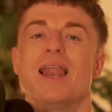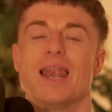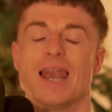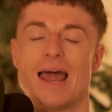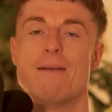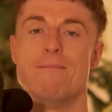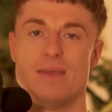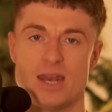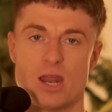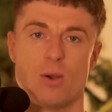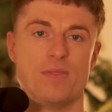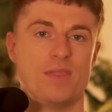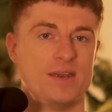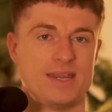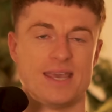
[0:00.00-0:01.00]
let me know
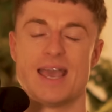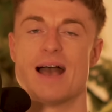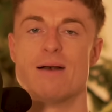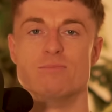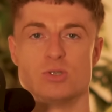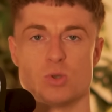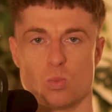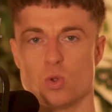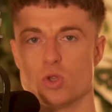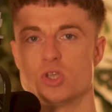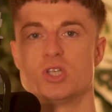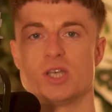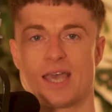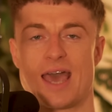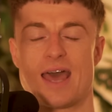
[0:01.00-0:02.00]
in the DMs
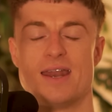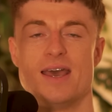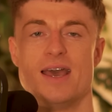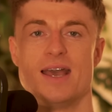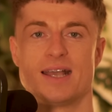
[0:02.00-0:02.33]
once again.